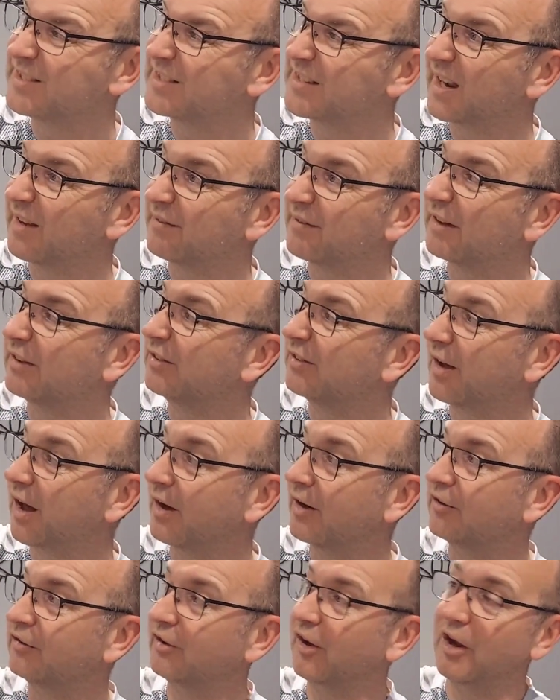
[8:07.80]
just love this
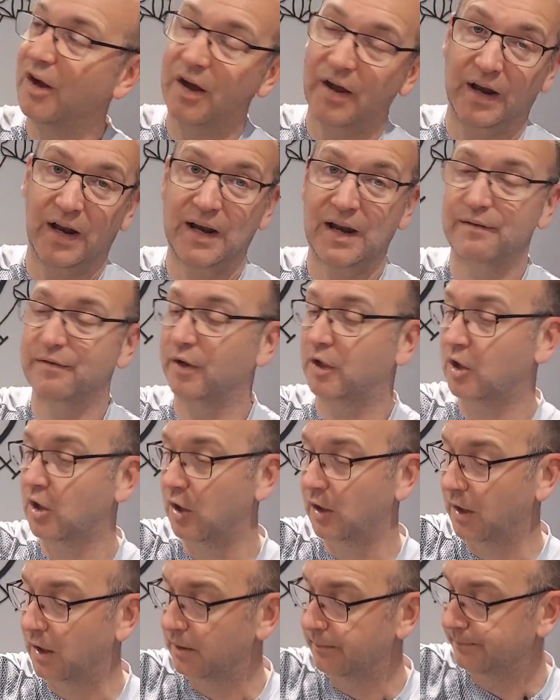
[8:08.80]
style of shirt, and I love a
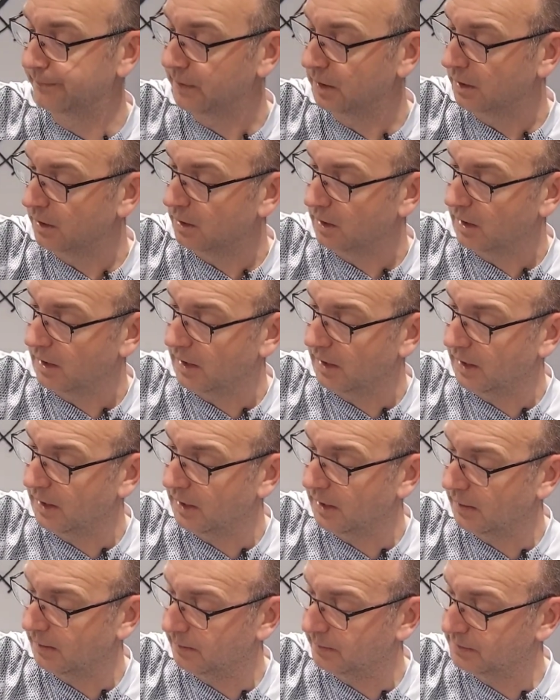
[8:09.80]
collar.
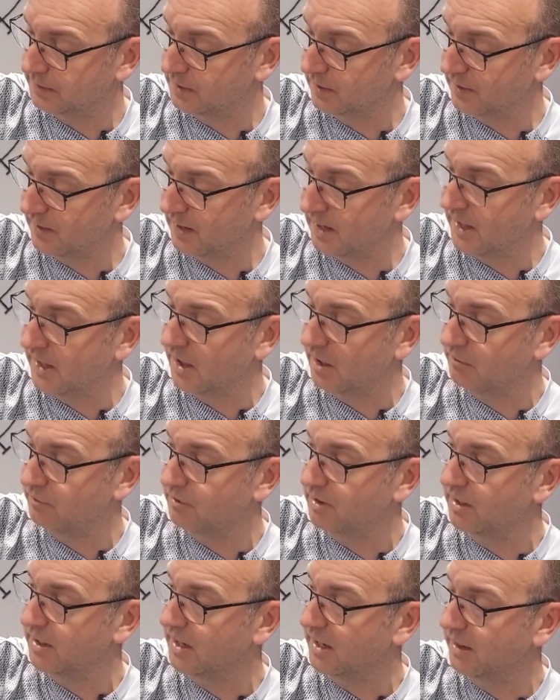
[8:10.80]
So there you go,
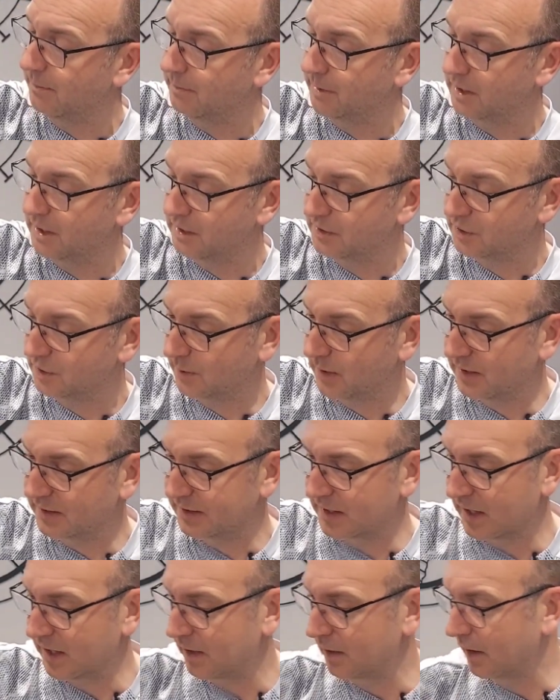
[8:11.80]
really happy to
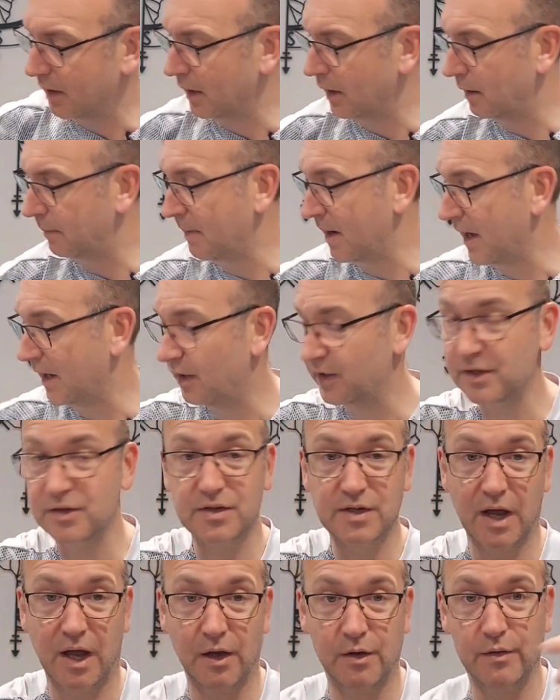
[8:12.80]
add that. And I
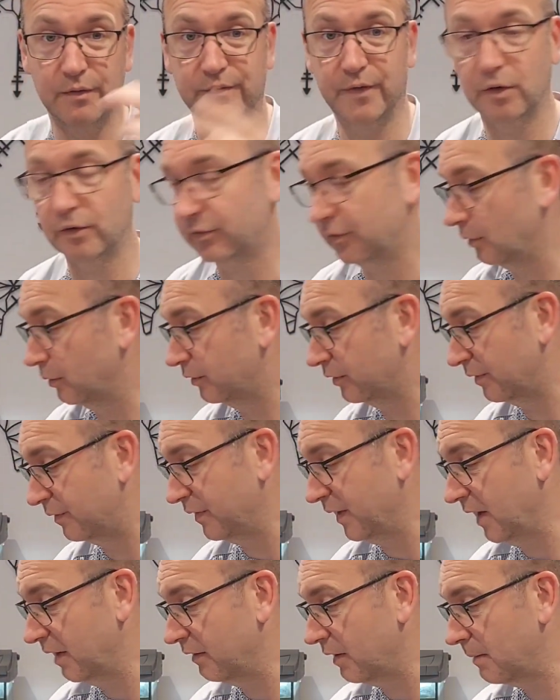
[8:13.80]
used to own a Vauxhall
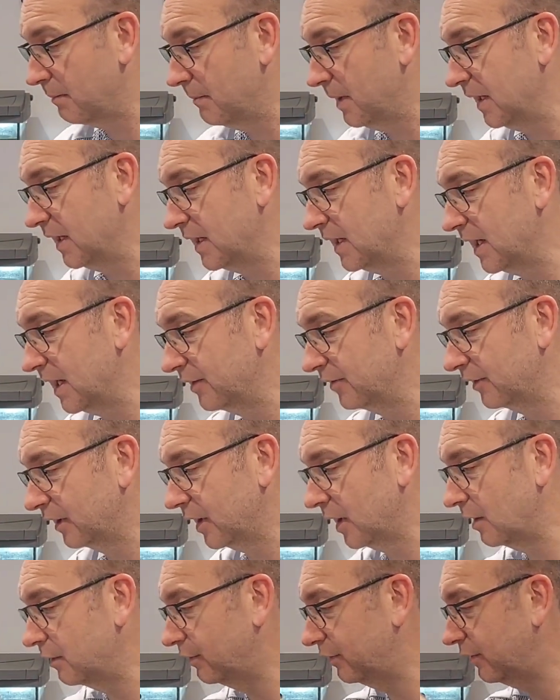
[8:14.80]
Zafira many years
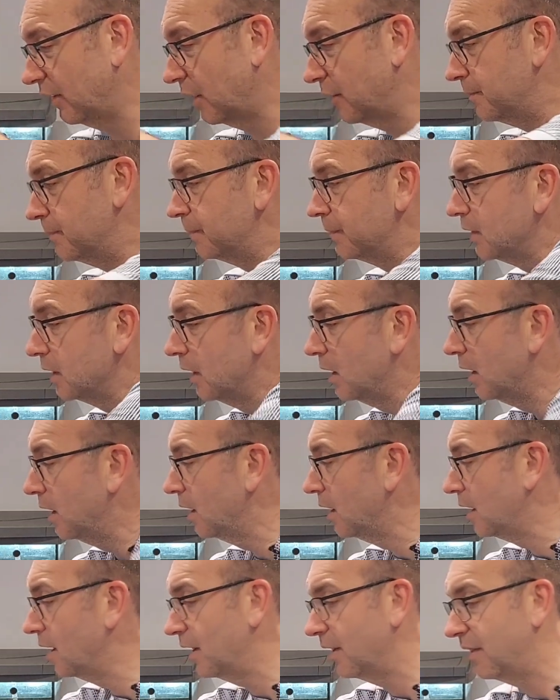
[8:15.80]
ago, so
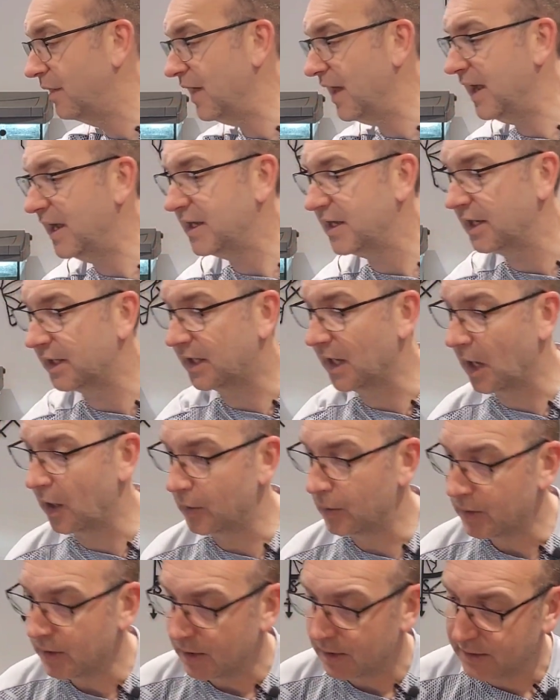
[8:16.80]
there you go.
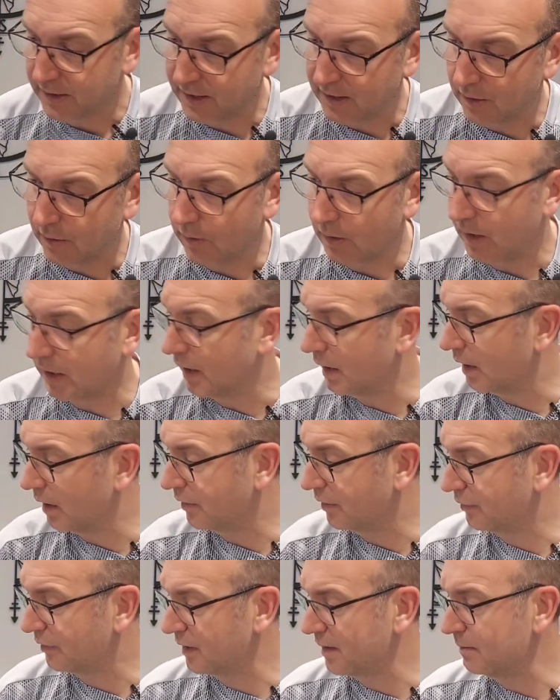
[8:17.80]
Now,
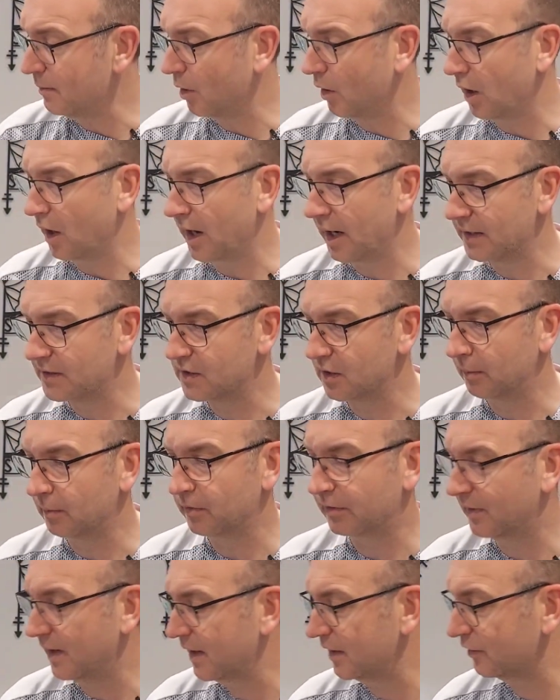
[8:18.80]
3 more
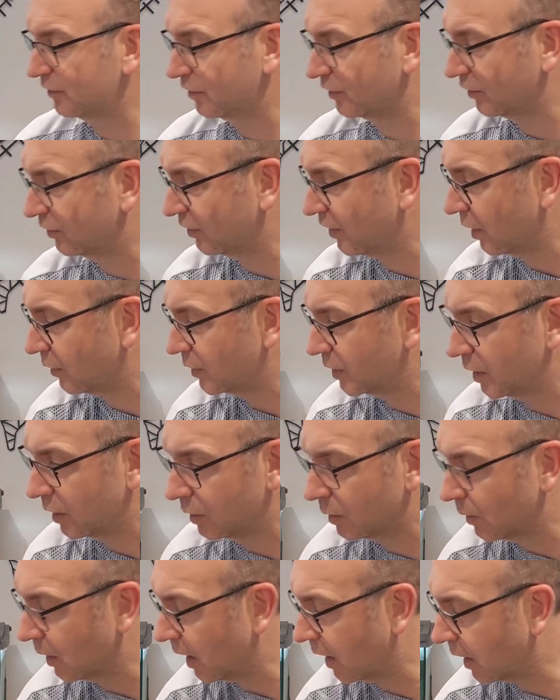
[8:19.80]
items. Let's show
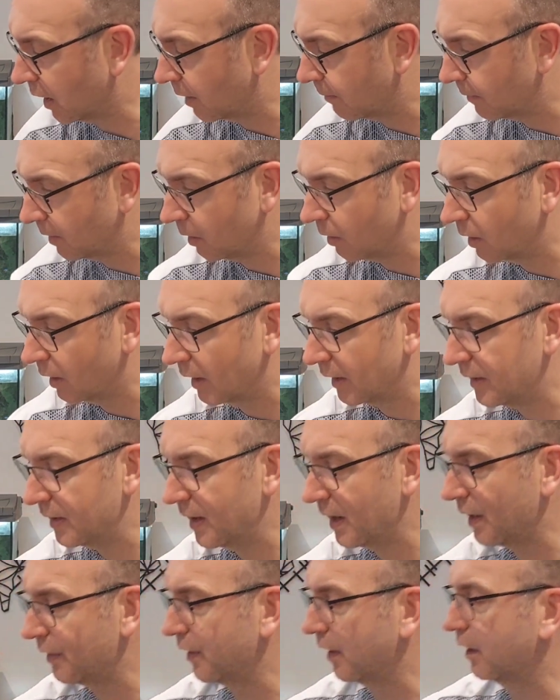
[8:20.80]
you
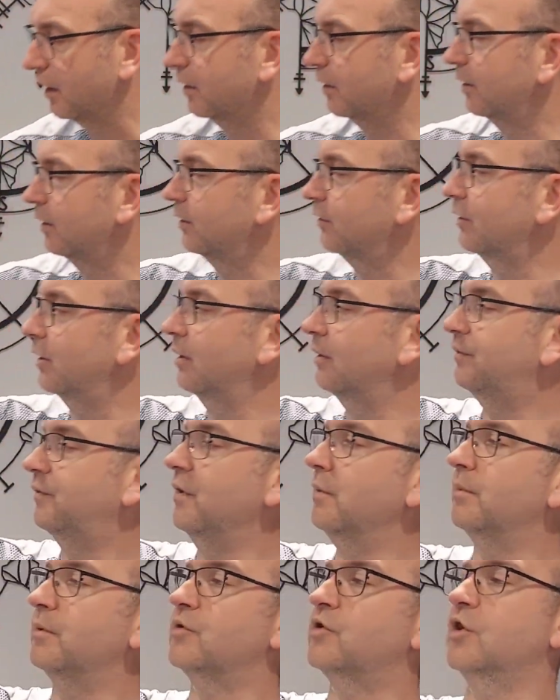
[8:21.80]
another
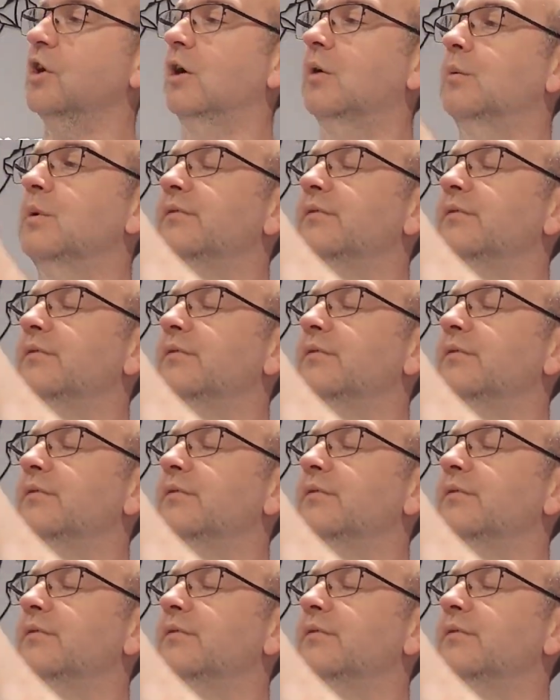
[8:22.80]
football shirt